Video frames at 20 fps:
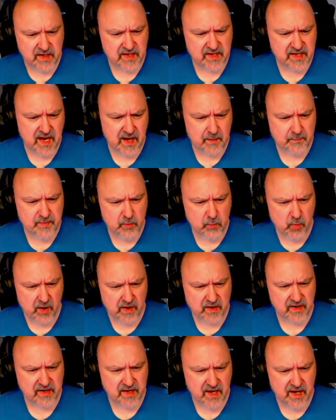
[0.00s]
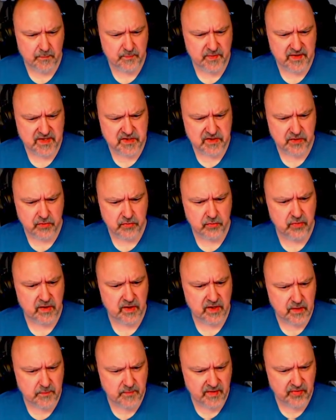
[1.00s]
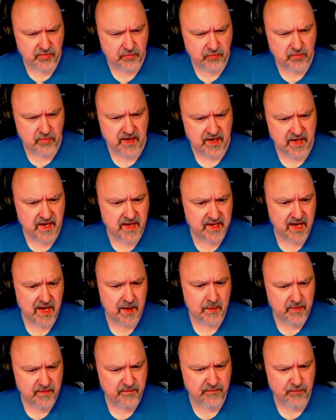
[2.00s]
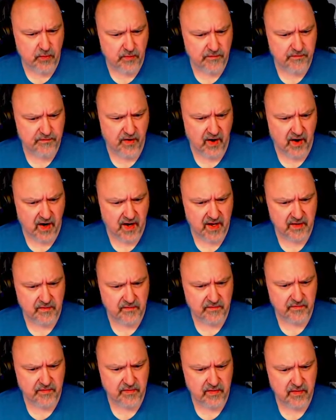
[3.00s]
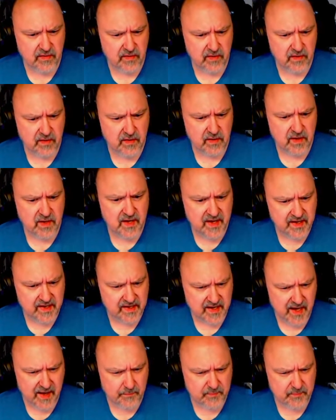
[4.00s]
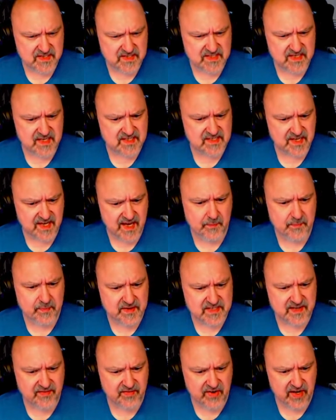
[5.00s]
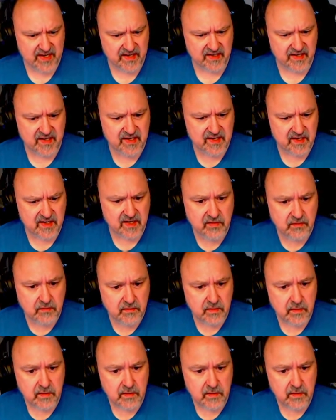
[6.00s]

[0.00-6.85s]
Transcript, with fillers: It can't be one, it can't be two, it can be three, it can't be four five, it can't be six, it can't be seven eight. It can.